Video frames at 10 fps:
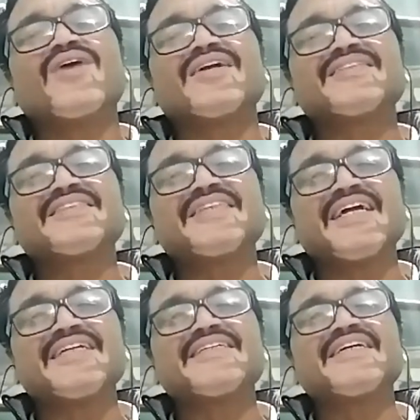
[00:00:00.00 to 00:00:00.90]
to
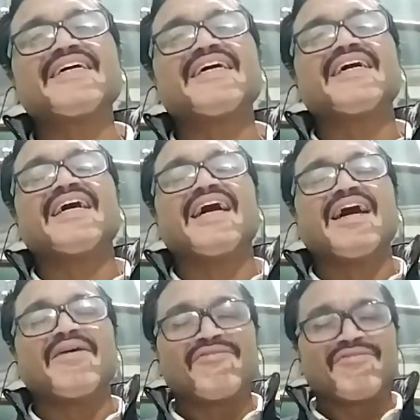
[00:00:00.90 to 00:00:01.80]
understand
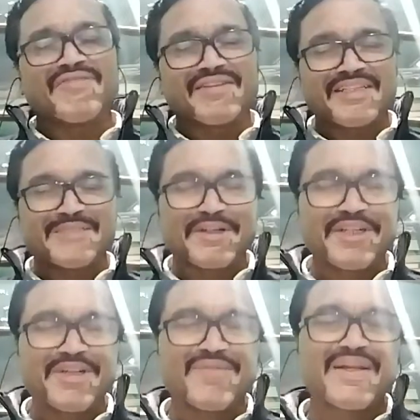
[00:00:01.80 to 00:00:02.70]
this
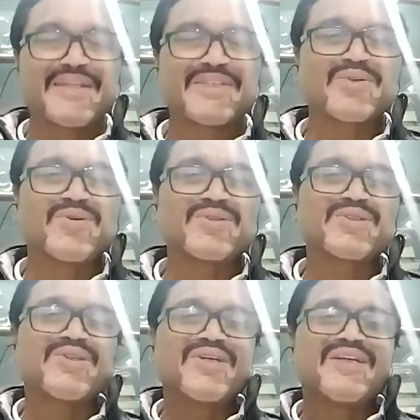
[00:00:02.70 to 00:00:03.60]
particular
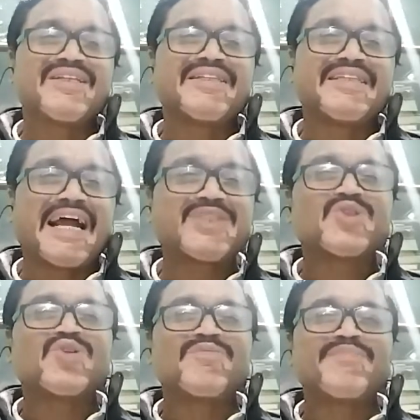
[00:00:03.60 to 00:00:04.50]
source. That
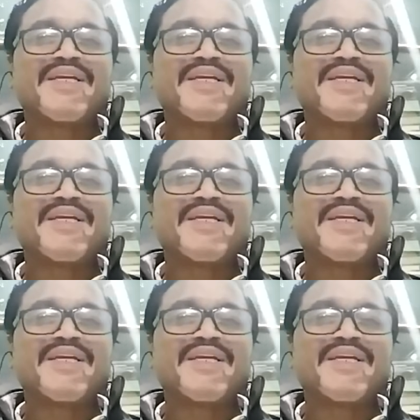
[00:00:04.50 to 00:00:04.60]
should